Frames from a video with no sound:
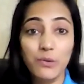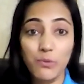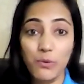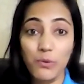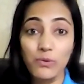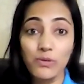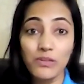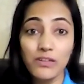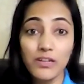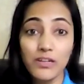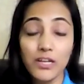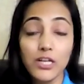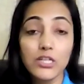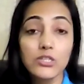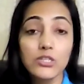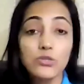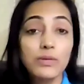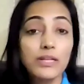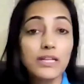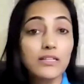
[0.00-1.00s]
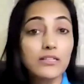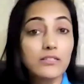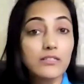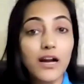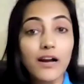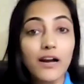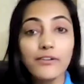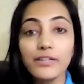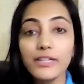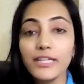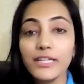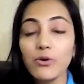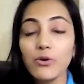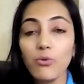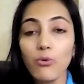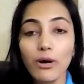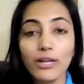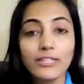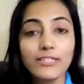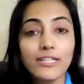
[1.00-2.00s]
role to an entirely
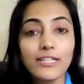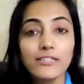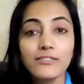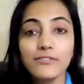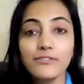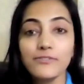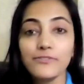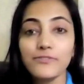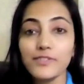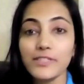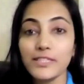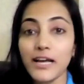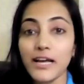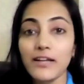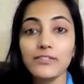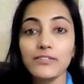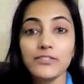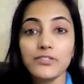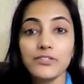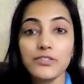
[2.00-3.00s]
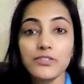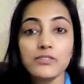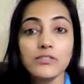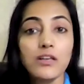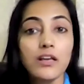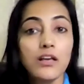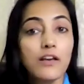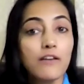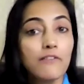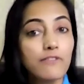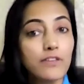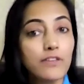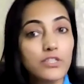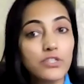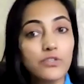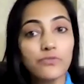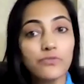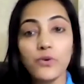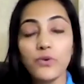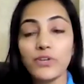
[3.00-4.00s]
qualitative analysis,
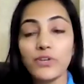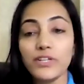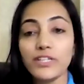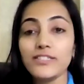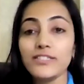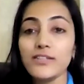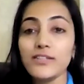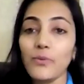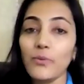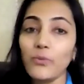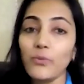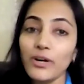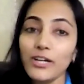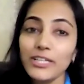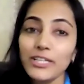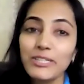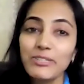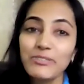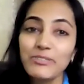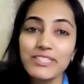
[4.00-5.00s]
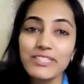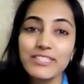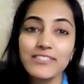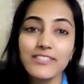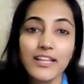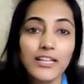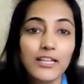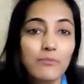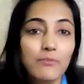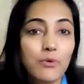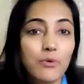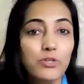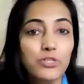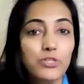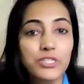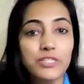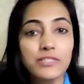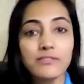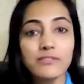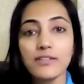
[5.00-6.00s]
feature focused, workload selling
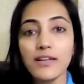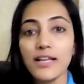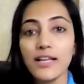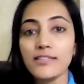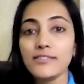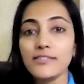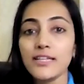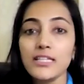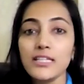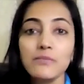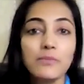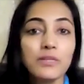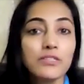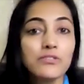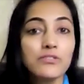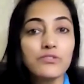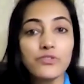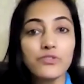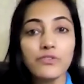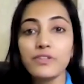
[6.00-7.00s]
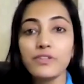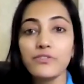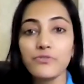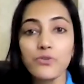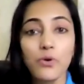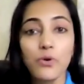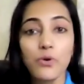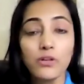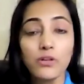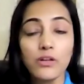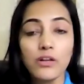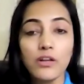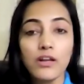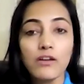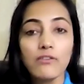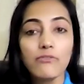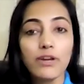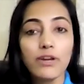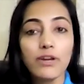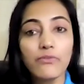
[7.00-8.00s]
motion, and sentiment driven role
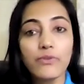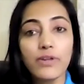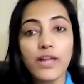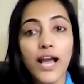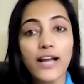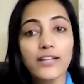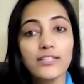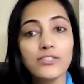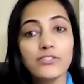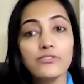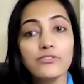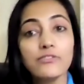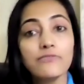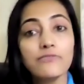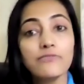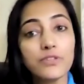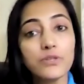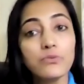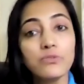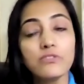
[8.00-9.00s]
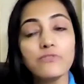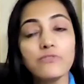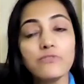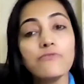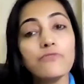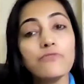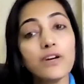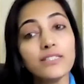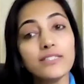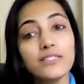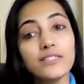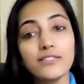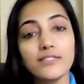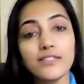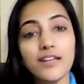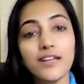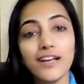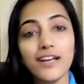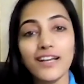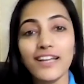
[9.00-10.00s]
where we had to refute FUDs
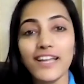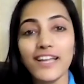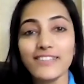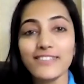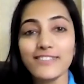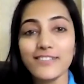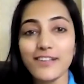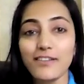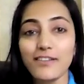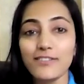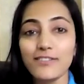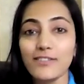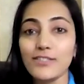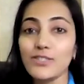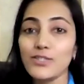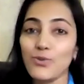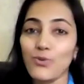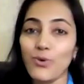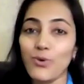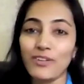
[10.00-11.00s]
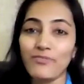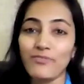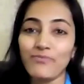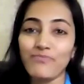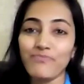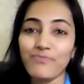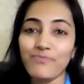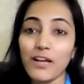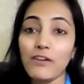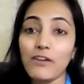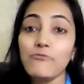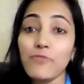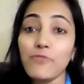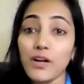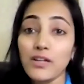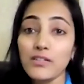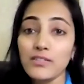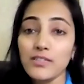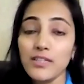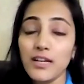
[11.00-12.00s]
against us and so on. A
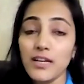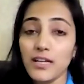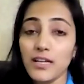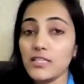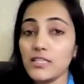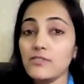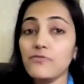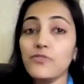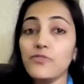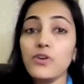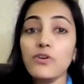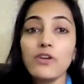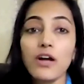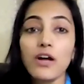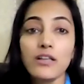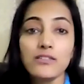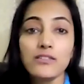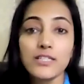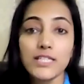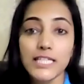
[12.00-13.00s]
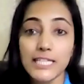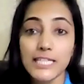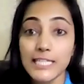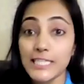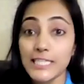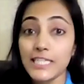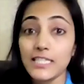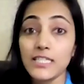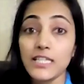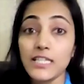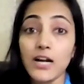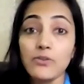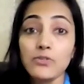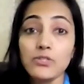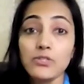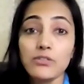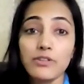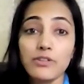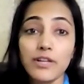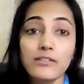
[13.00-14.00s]
FUD is fear, uncertainty,
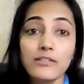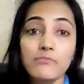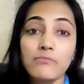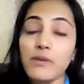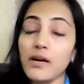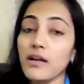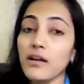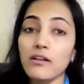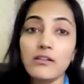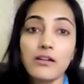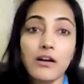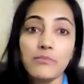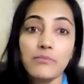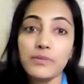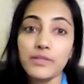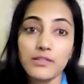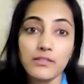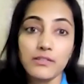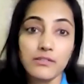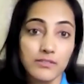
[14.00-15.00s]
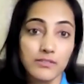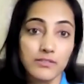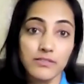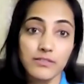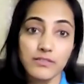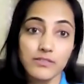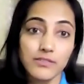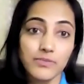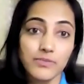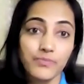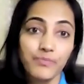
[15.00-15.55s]
doubt created by our competitors